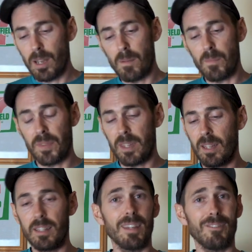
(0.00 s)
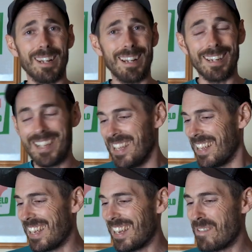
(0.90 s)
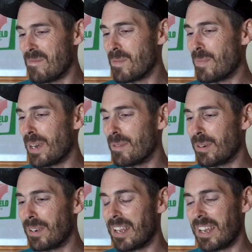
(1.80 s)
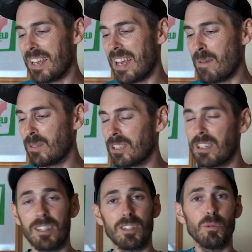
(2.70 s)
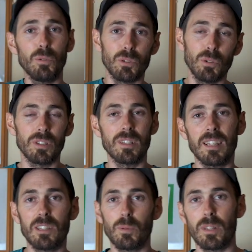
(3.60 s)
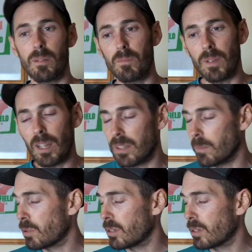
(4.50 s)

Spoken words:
and they're really light. You buy them on Amazon. You can do all sorts of things with them that